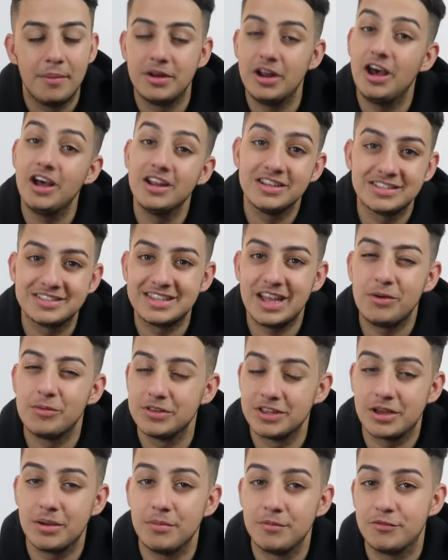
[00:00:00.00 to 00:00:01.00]
I mean, understand
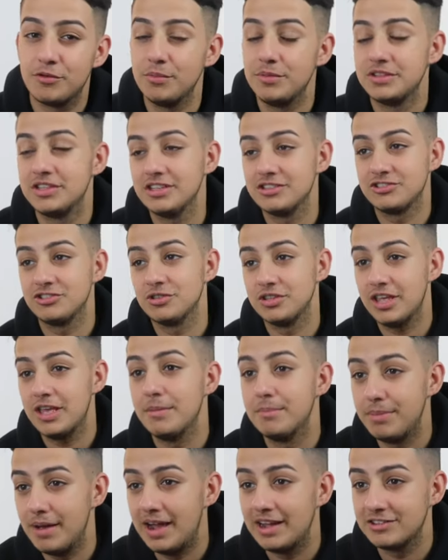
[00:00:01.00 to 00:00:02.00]
where they're coming from. It does show
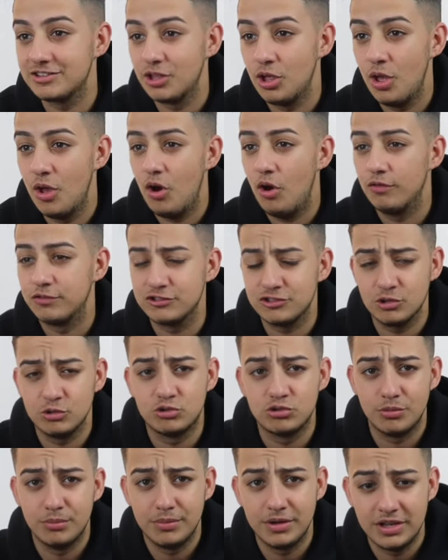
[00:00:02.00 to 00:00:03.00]
the impact of
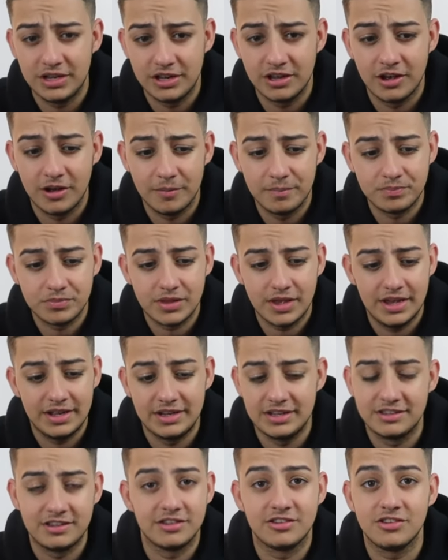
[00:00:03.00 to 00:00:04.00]
social media
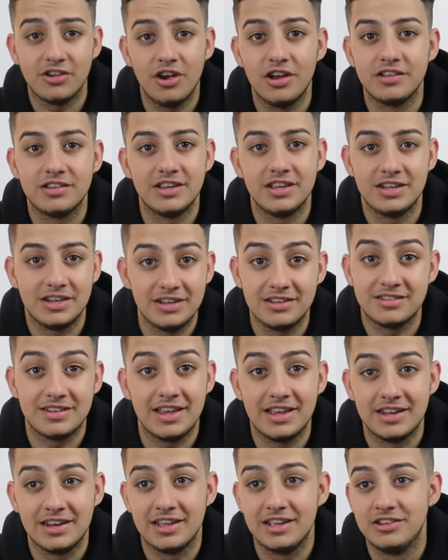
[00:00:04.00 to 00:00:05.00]
in this society, in this
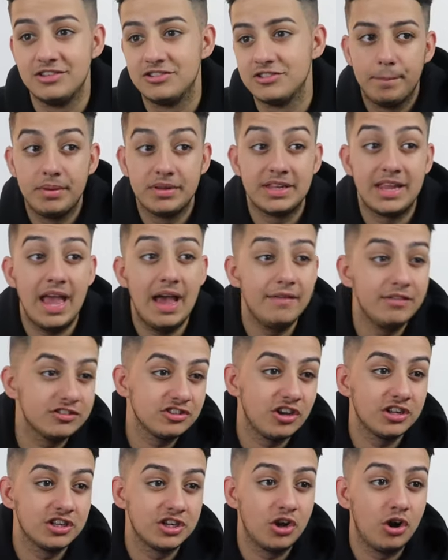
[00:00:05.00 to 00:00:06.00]
day and age. But the other
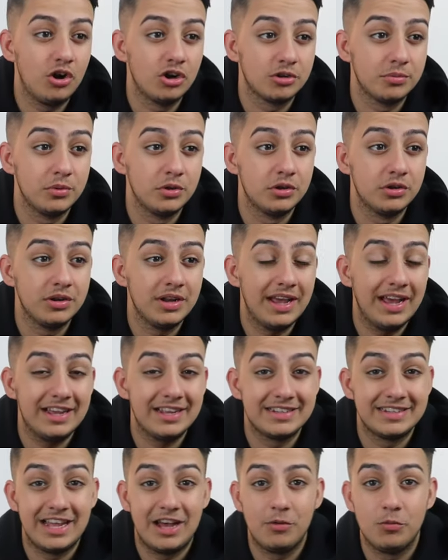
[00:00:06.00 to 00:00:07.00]
side of the argument,
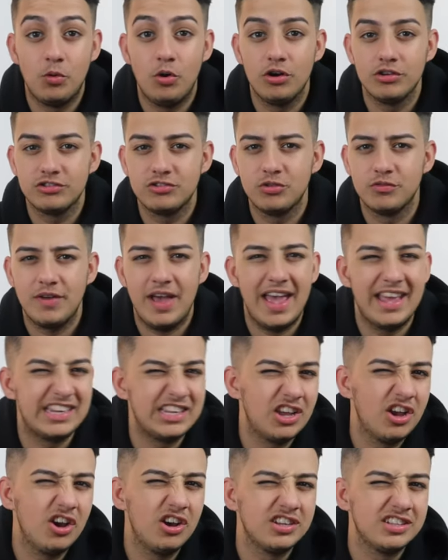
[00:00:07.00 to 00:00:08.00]
and that what sort of
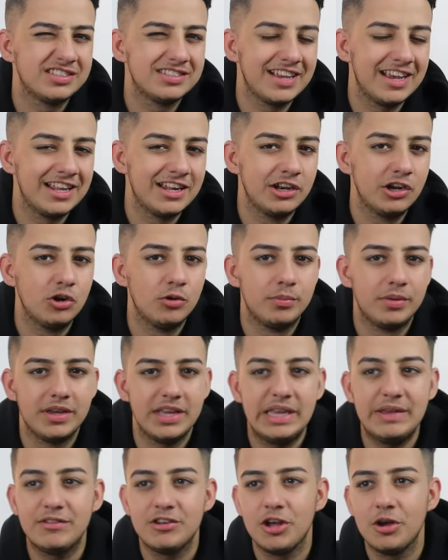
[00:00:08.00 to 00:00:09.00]
Eddie Hearn is saying a little
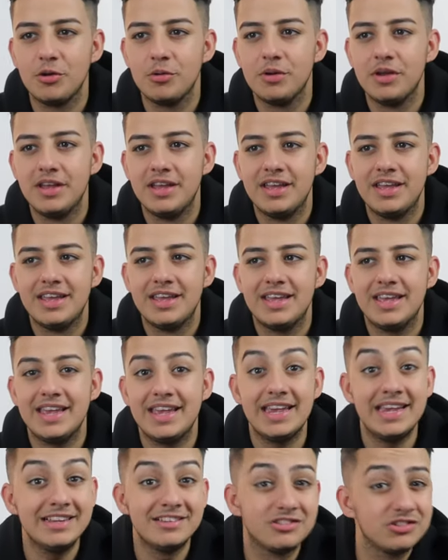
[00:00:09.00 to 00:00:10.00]
bit, even though
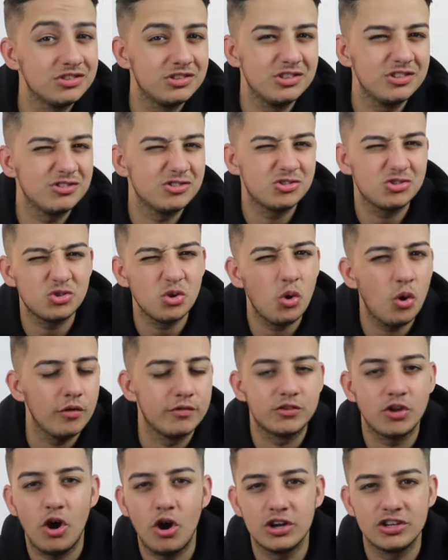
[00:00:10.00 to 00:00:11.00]
it is
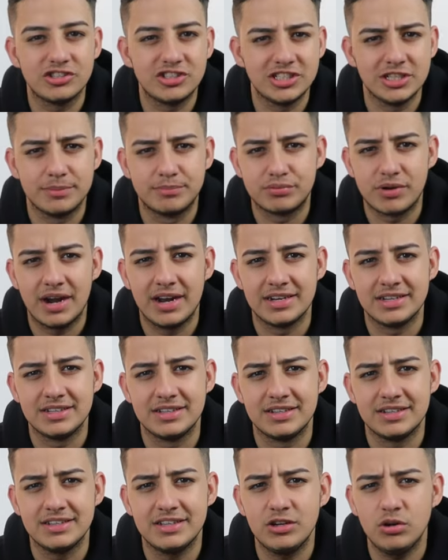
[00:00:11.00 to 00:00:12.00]
sort of tarnishing the
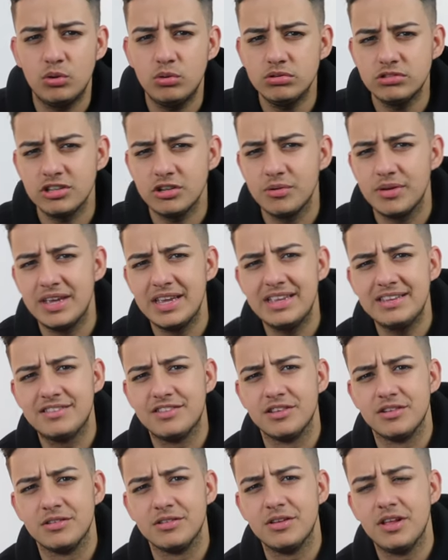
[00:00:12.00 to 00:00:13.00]
brand, it also
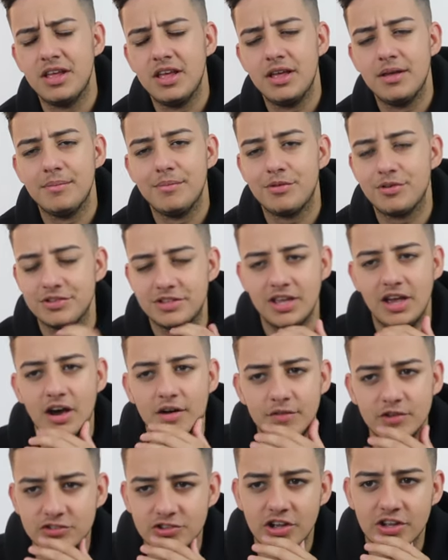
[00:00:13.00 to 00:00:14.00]
isn't, because the
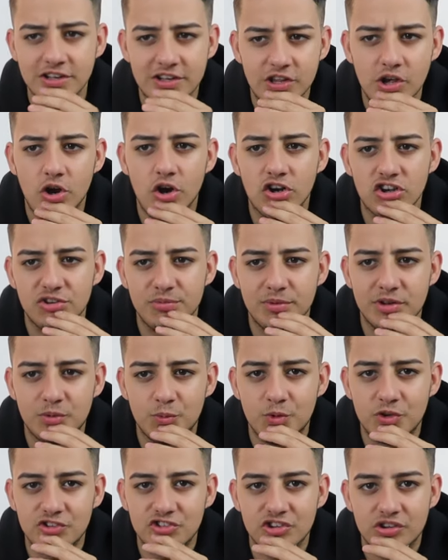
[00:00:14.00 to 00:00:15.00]
other side of the
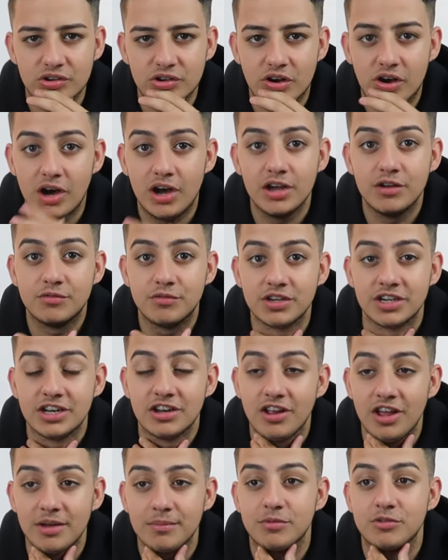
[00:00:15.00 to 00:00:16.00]
argument, which I
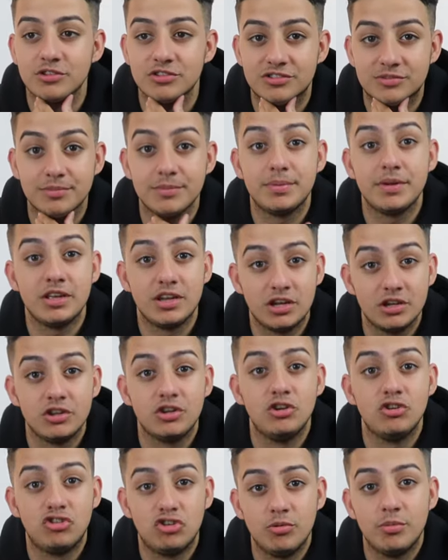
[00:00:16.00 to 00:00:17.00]
really like, because being a
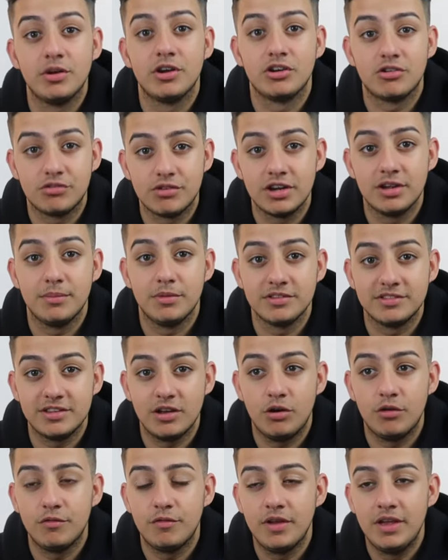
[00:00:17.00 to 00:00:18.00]
YouTuber and creator
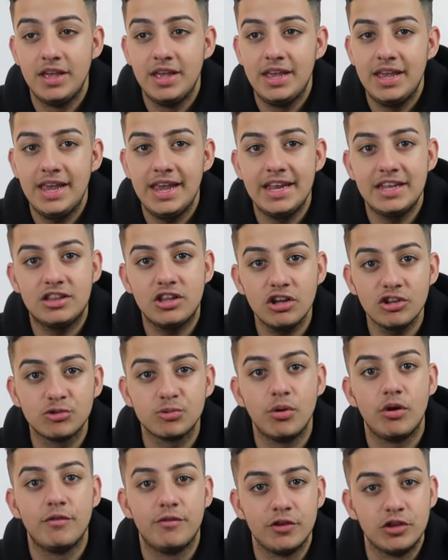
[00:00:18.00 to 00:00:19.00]
myself, it
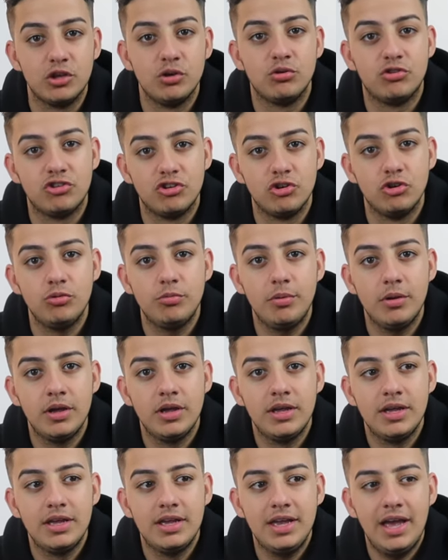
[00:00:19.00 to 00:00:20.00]
does well for YouTube,
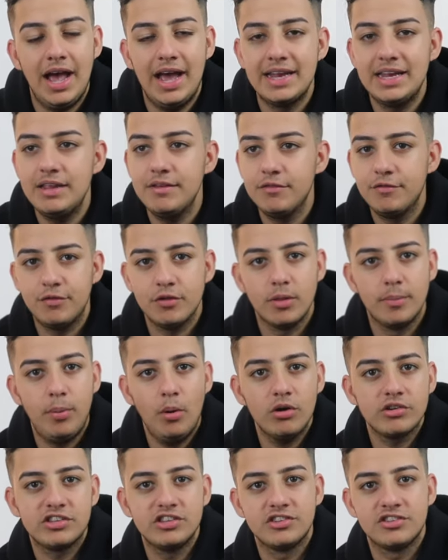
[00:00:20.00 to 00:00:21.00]
and even for the
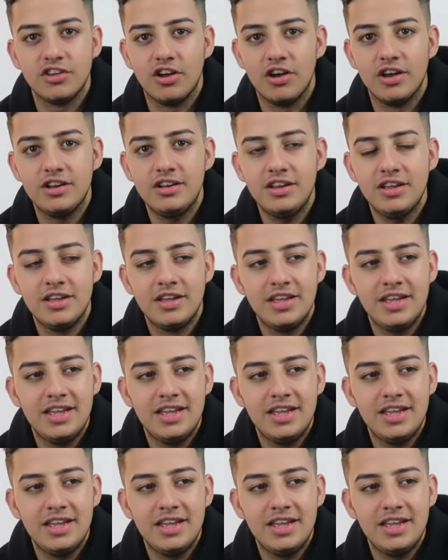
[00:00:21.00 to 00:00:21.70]
boxing side,